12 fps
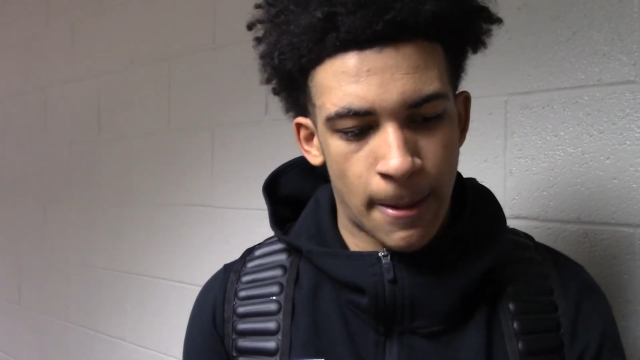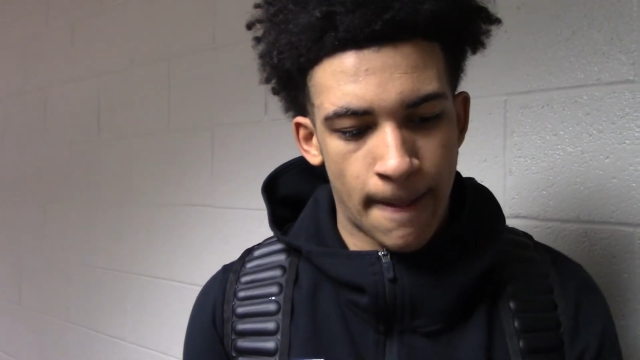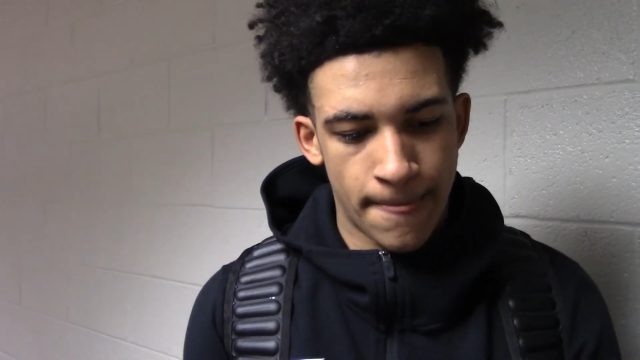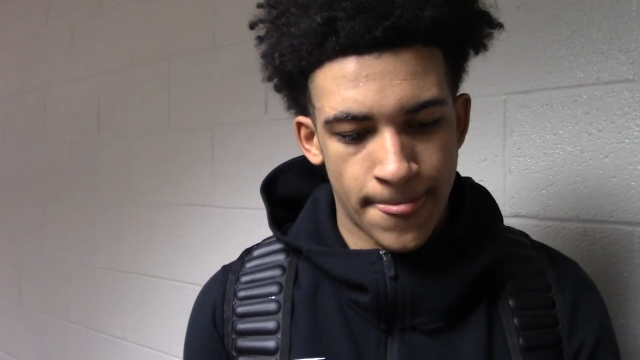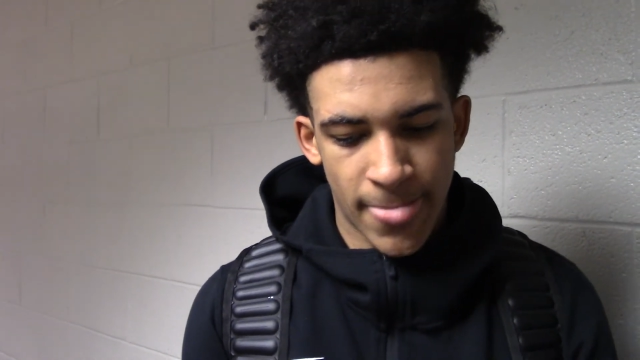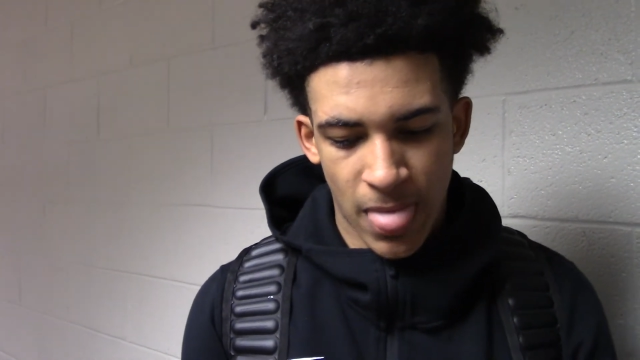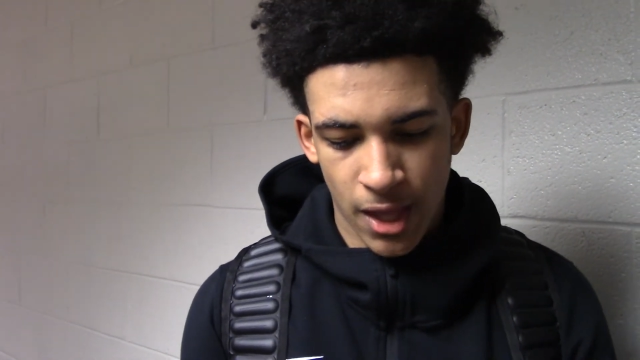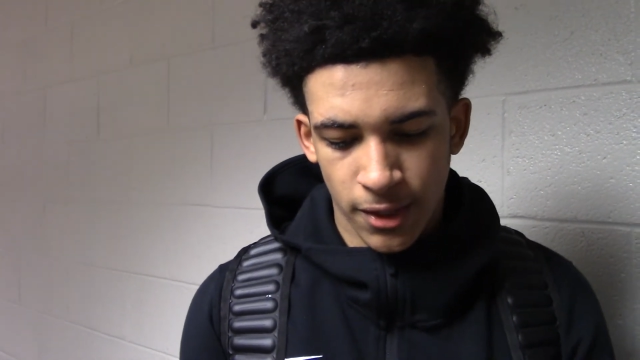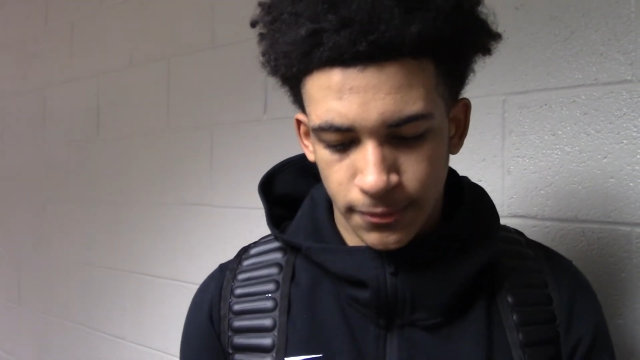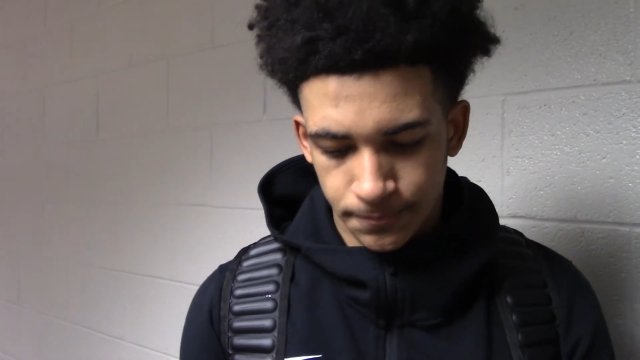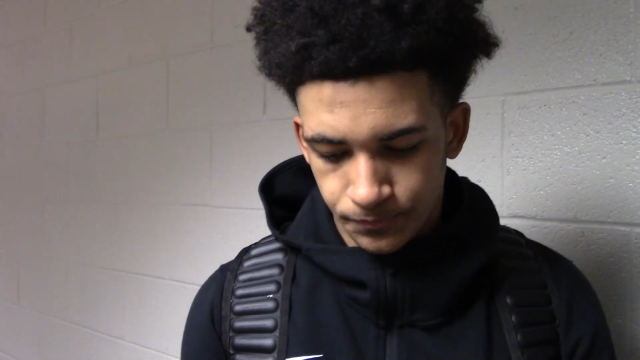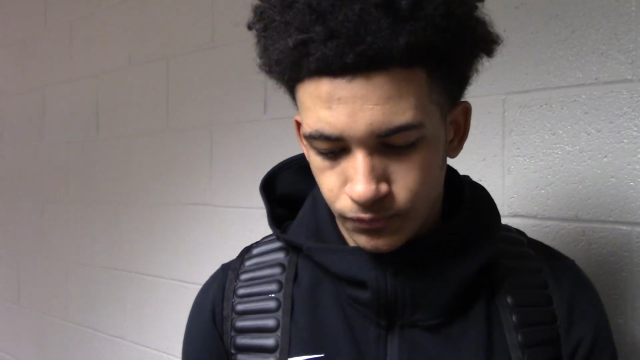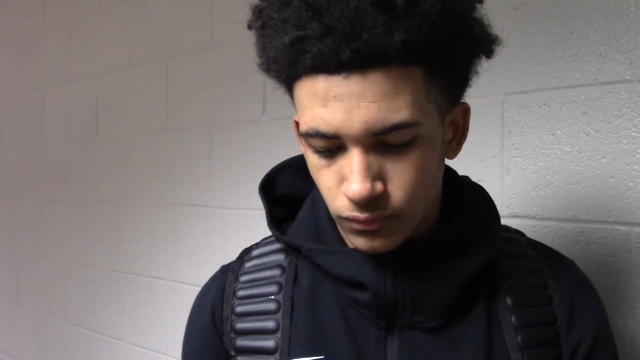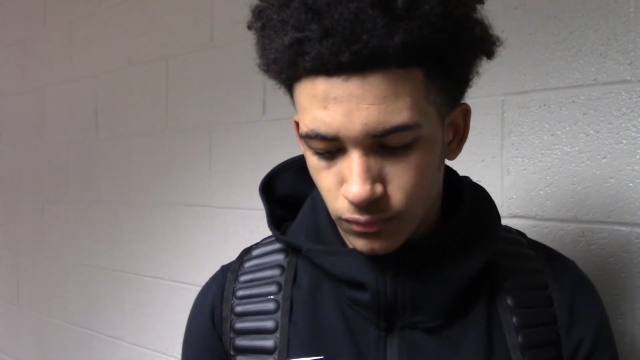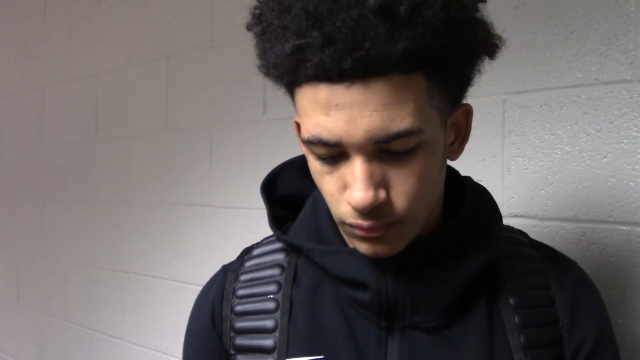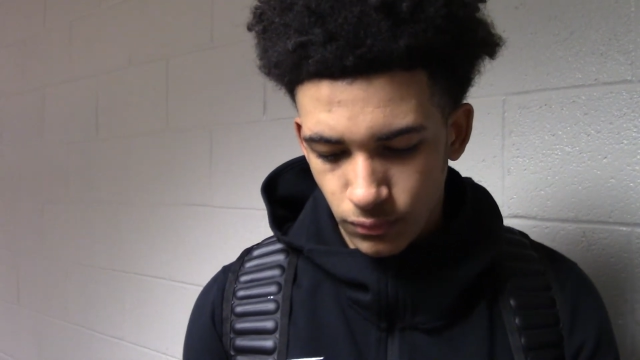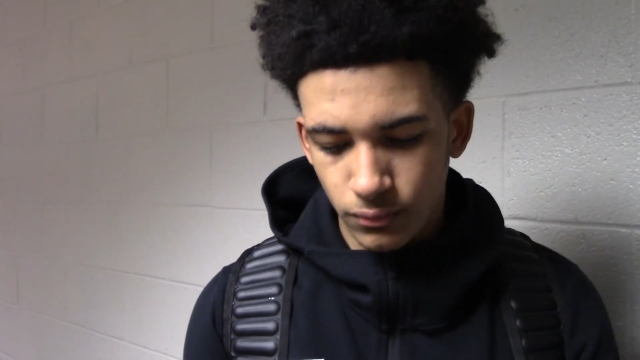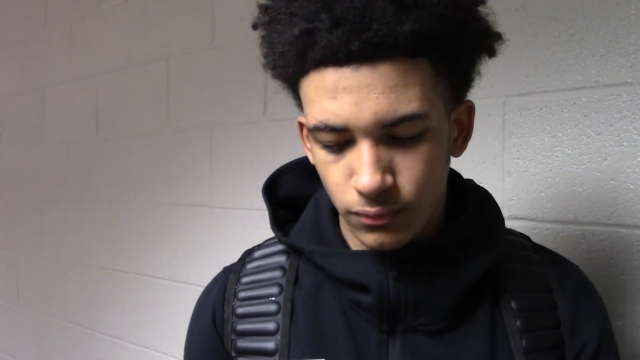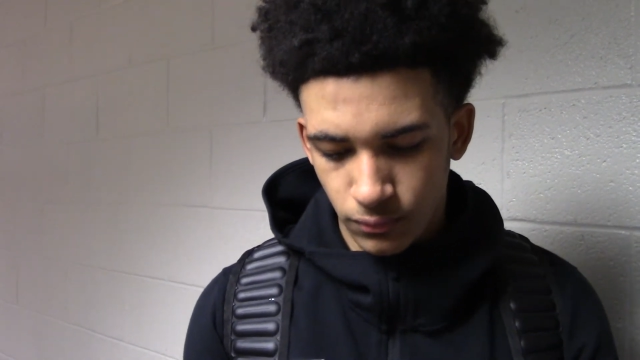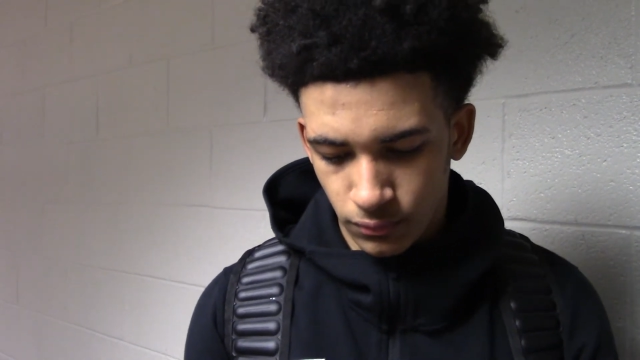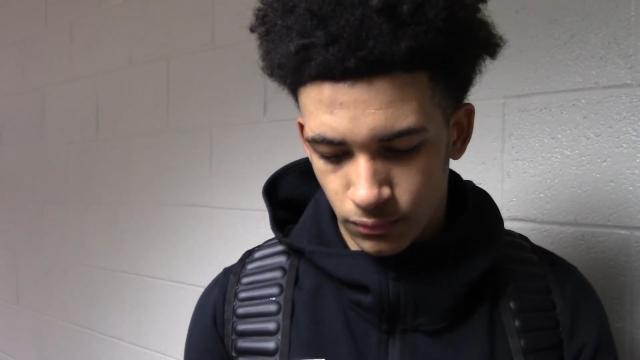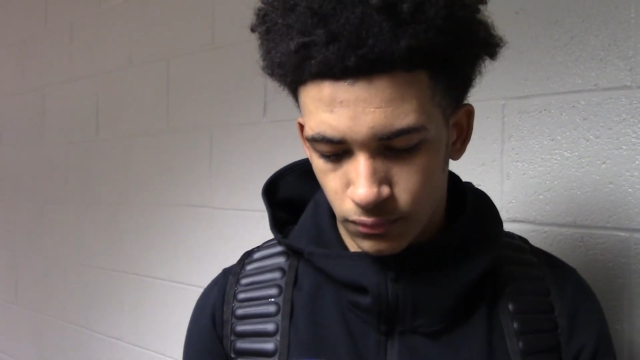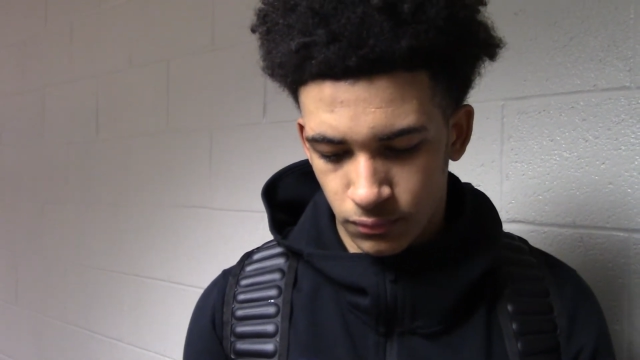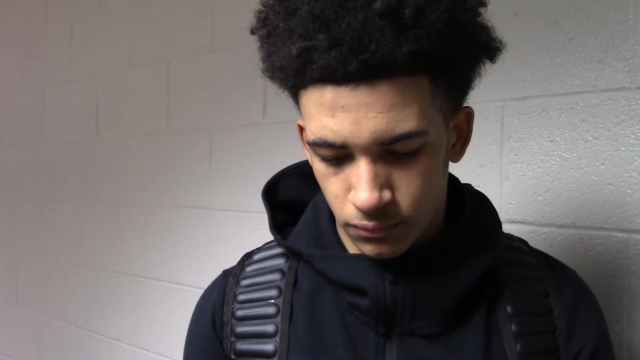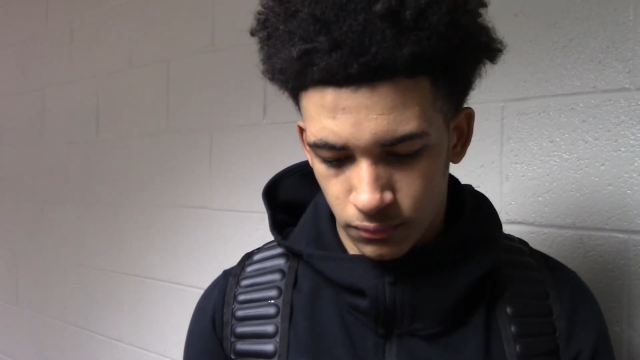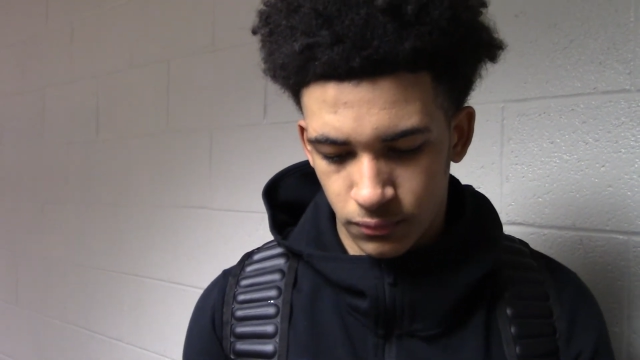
Your two guards, Xavier Hunter and Jared Hunter,